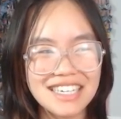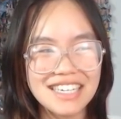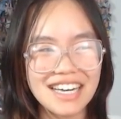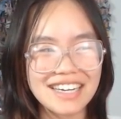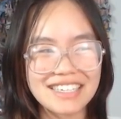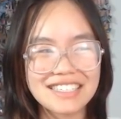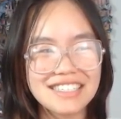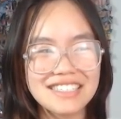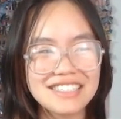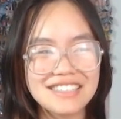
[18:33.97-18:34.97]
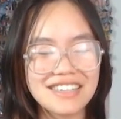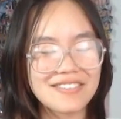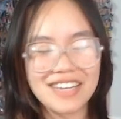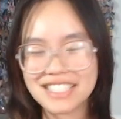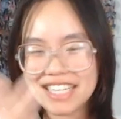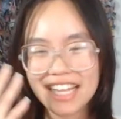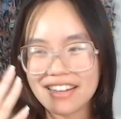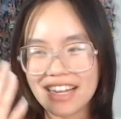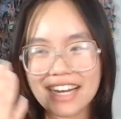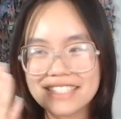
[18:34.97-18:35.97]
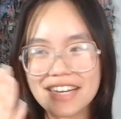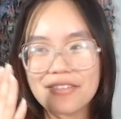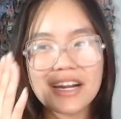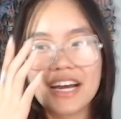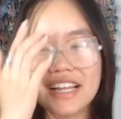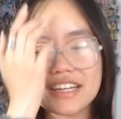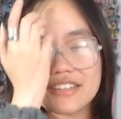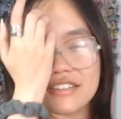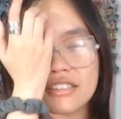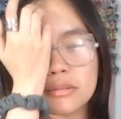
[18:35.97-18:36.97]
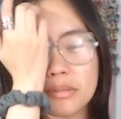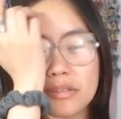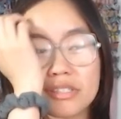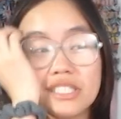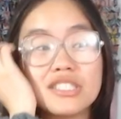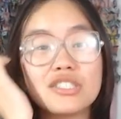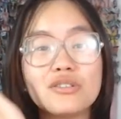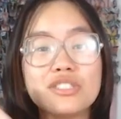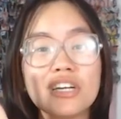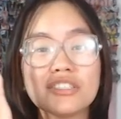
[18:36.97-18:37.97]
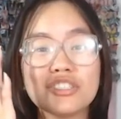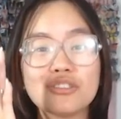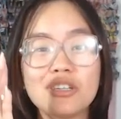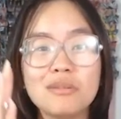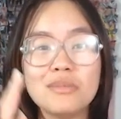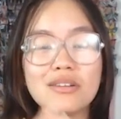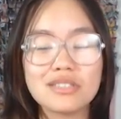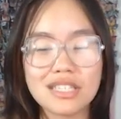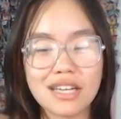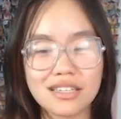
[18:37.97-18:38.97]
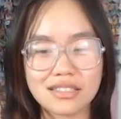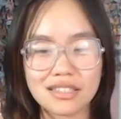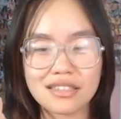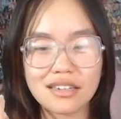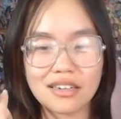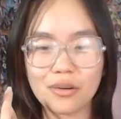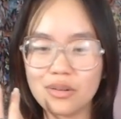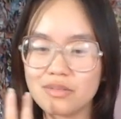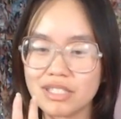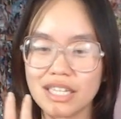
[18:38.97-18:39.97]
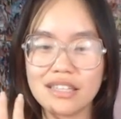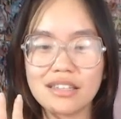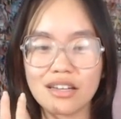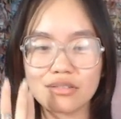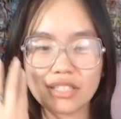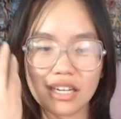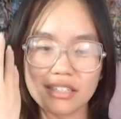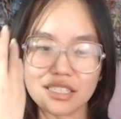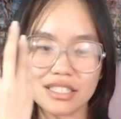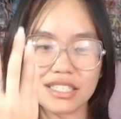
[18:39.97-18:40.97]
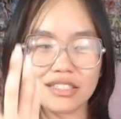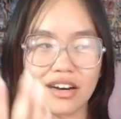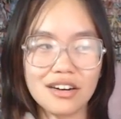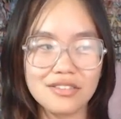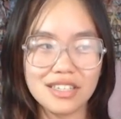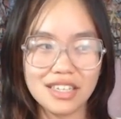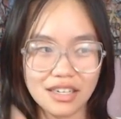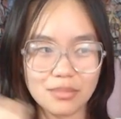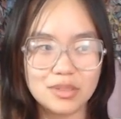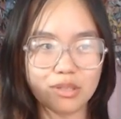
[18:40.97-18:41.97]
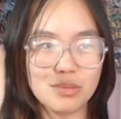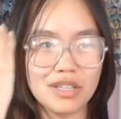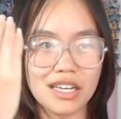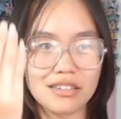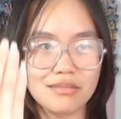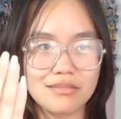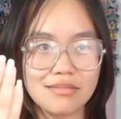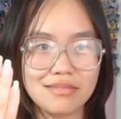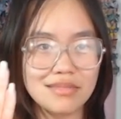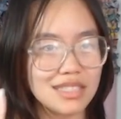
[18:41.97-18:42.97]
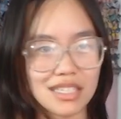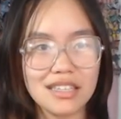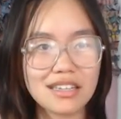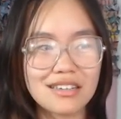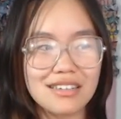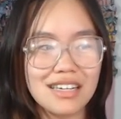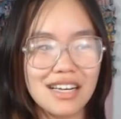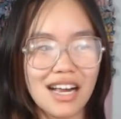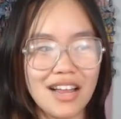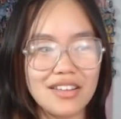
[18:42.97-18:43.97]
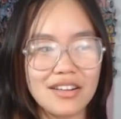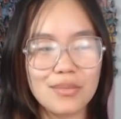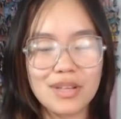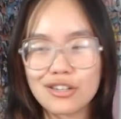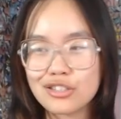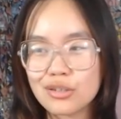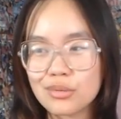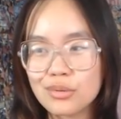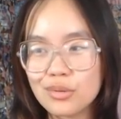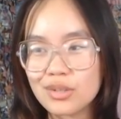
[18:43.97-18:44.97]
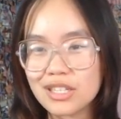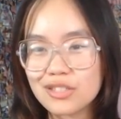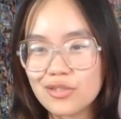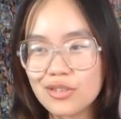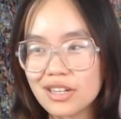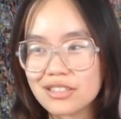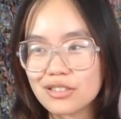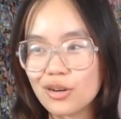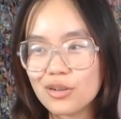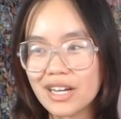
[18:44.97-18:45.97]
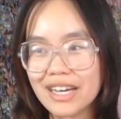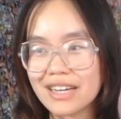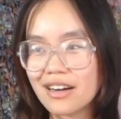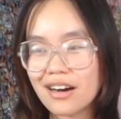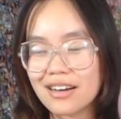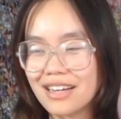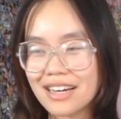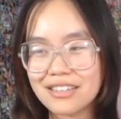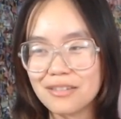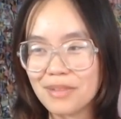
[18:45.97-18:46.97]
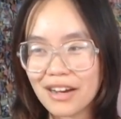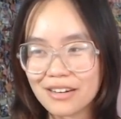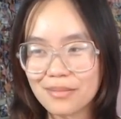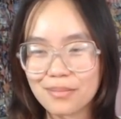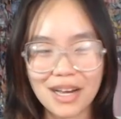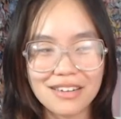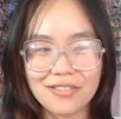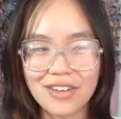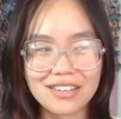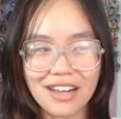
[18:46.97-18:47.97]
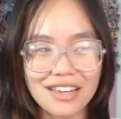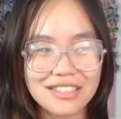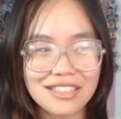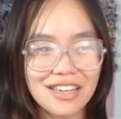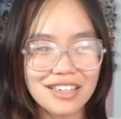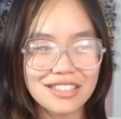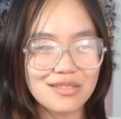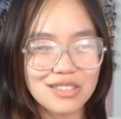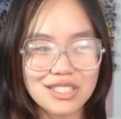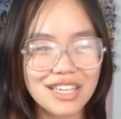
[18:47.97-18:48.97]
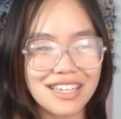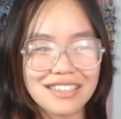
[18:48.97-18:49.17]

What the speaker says: when I say like I said, right? I like sometimes I'll disassociate on stream and I'll just like kind of sit there and I won't even say anything. I'll just kind of like daze off and just be like sitting there, and then they'll be like, you're so cool, and I just feel like so like under a magnifying glass, because I'm just like